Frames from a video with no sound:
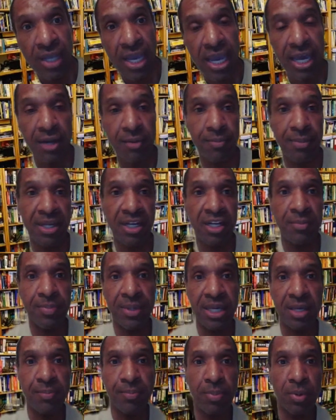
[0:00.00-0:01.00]
And many
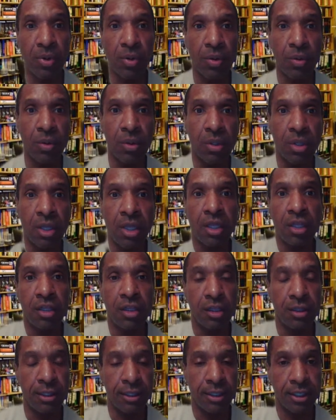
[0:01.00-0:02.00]
people
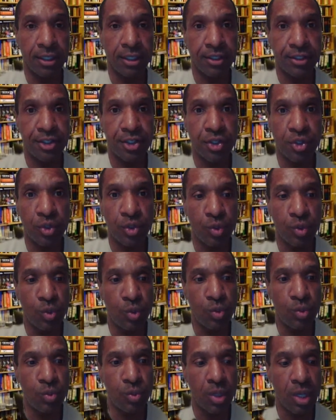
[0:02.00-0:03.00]
look
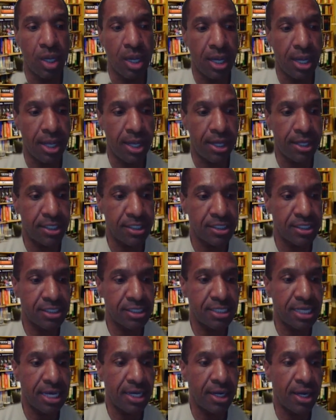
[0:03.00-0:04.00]
to
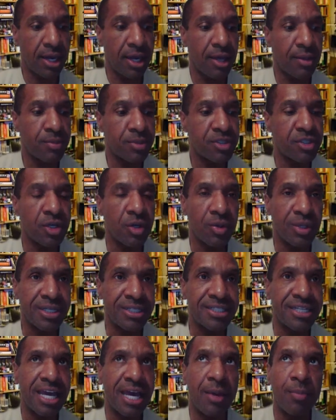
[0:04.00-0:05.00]
set up. So
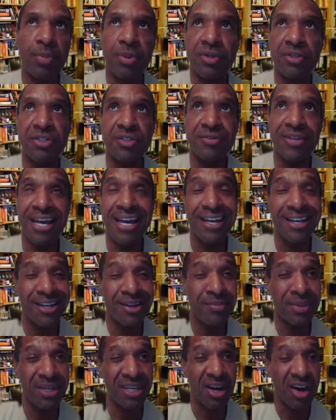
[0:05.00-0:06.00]
examples of that
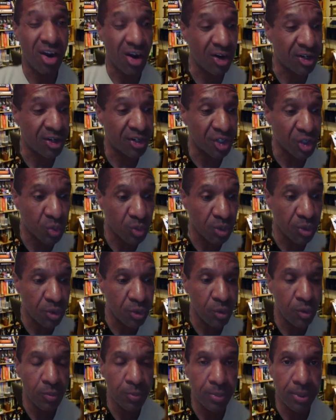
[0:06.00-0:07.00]
could be an art
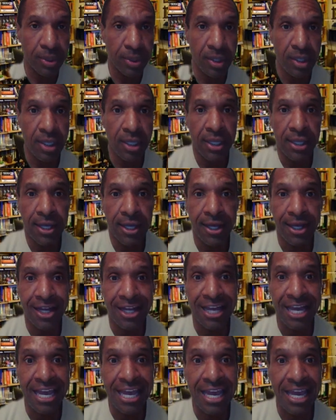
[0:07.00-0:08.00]
group,
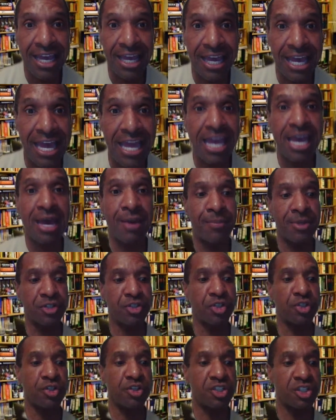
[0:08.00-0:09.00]

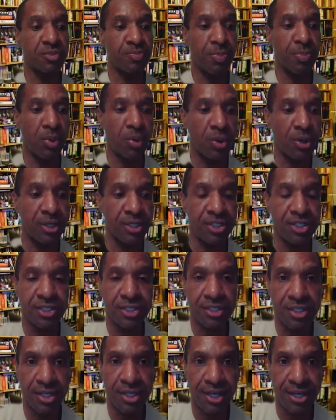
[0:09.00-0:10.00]
amateur
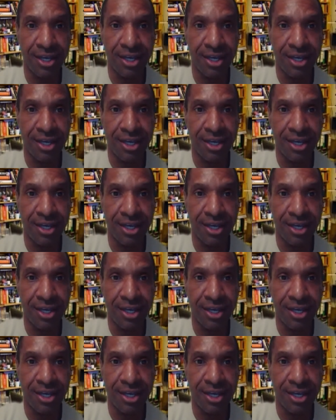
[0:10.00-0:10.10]
sports